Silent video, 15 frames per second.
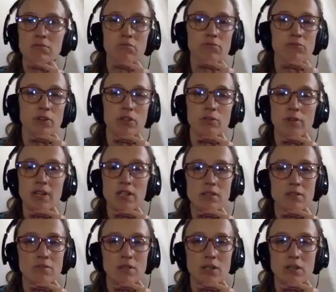for the rest
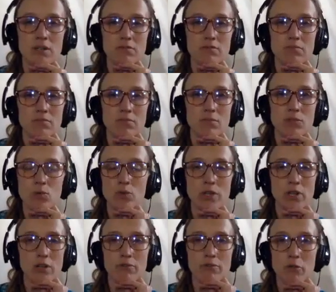of the school
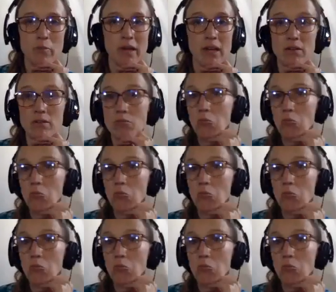year for band,